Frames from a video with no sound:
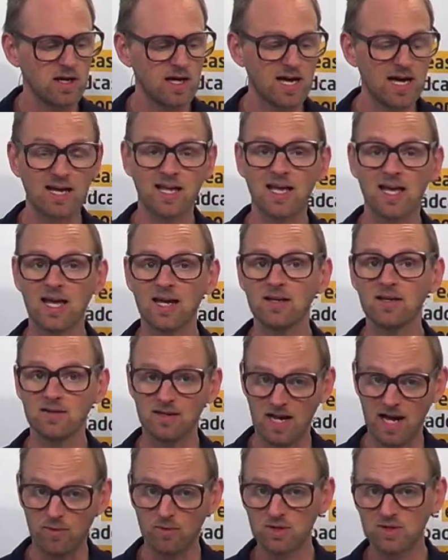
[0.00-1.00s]
Again,
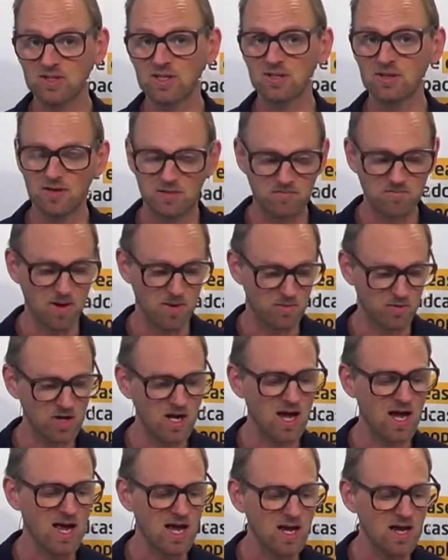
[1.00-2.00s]
now we see the memory
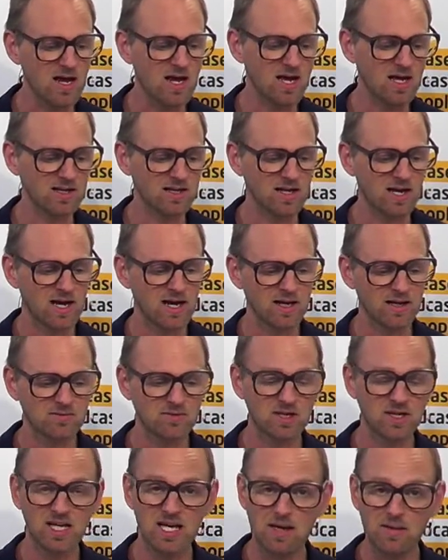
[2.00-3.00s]
A, and I
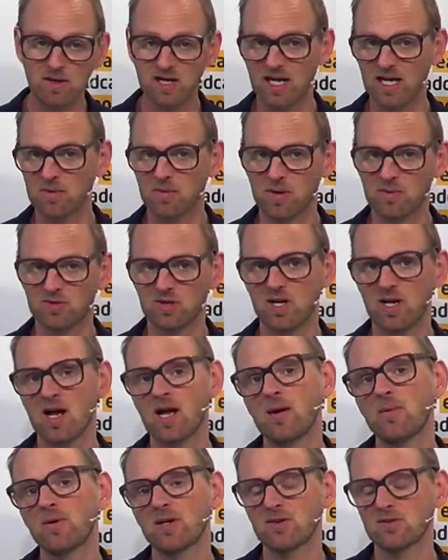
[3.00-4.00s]
keep it at memory
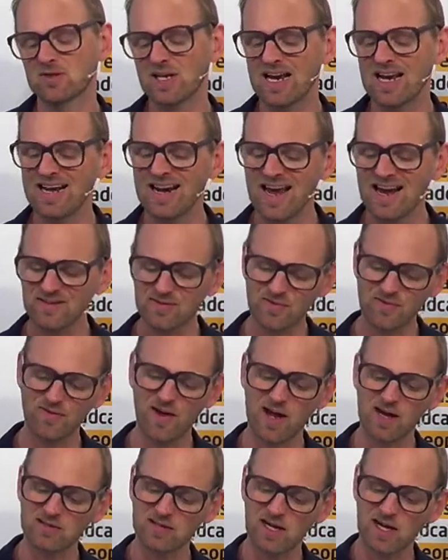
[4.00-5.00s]
A because I like the
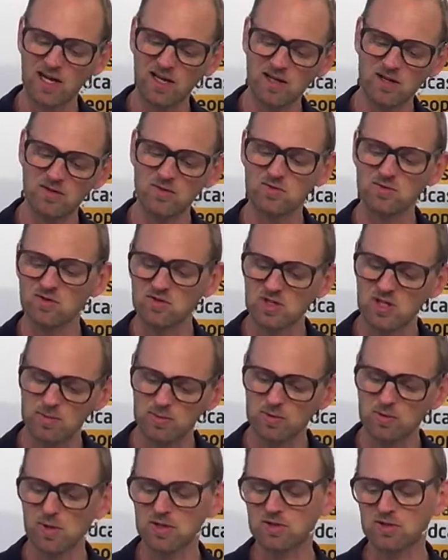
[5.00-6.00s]
fact that I can use the dip
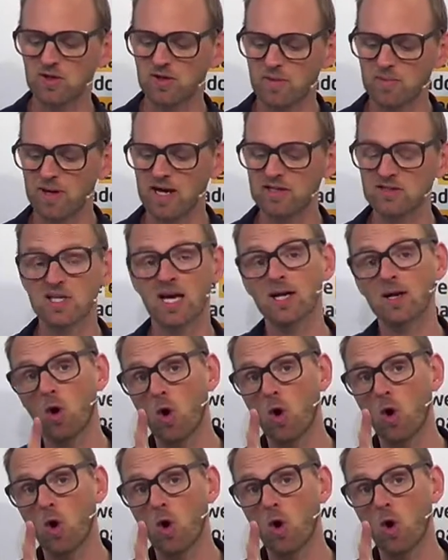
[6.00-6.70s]
switch on the backside,